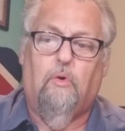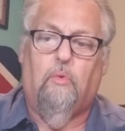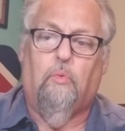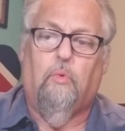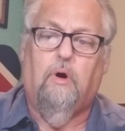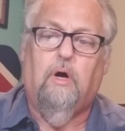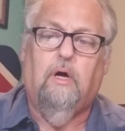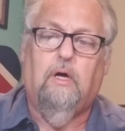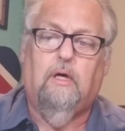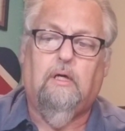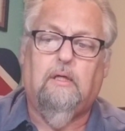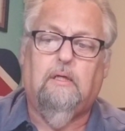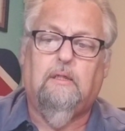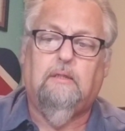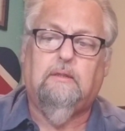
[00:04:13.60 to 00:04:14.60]

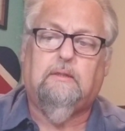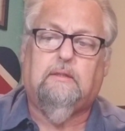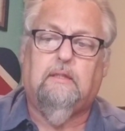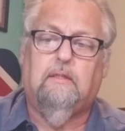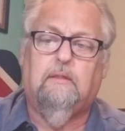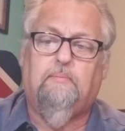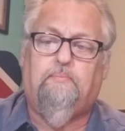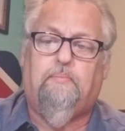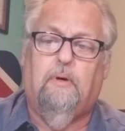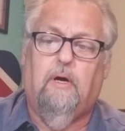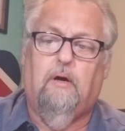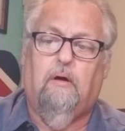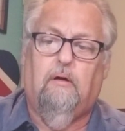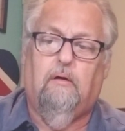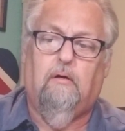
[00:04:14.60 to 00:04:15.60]
Once
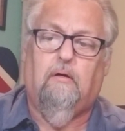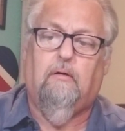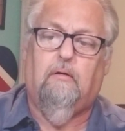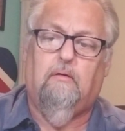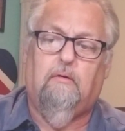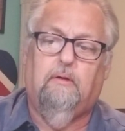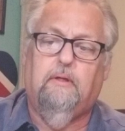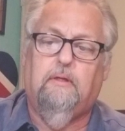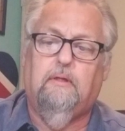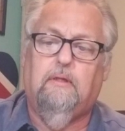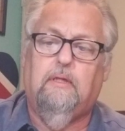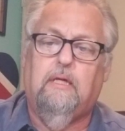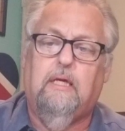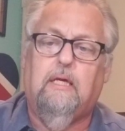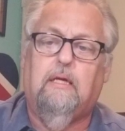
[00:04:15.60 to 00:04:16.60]
upon a
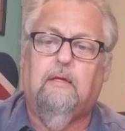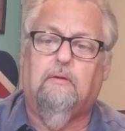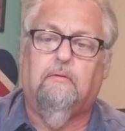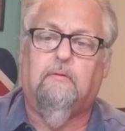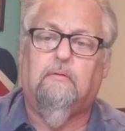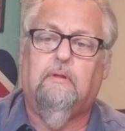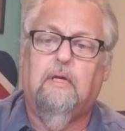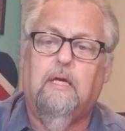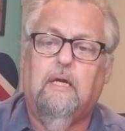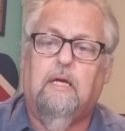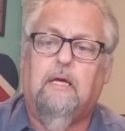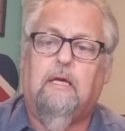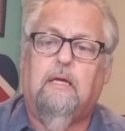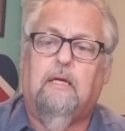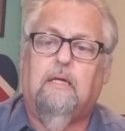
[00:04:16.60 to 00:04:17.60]
hill
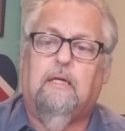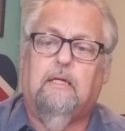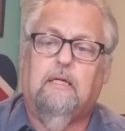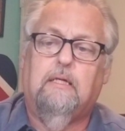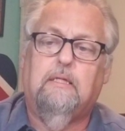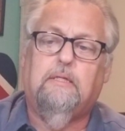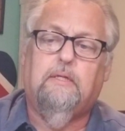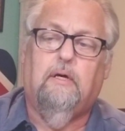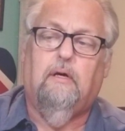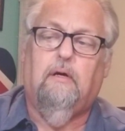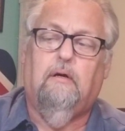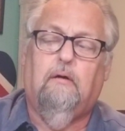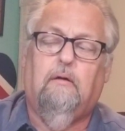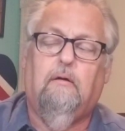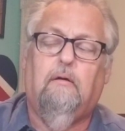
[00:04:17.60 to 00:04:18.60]
is
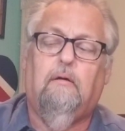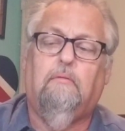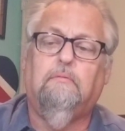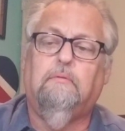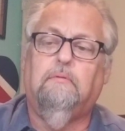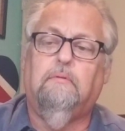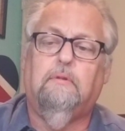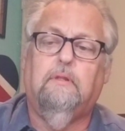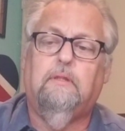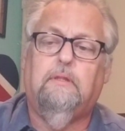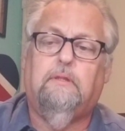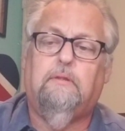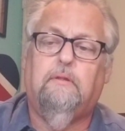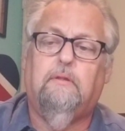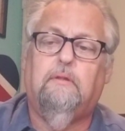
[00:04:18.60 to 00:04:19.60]
all it took.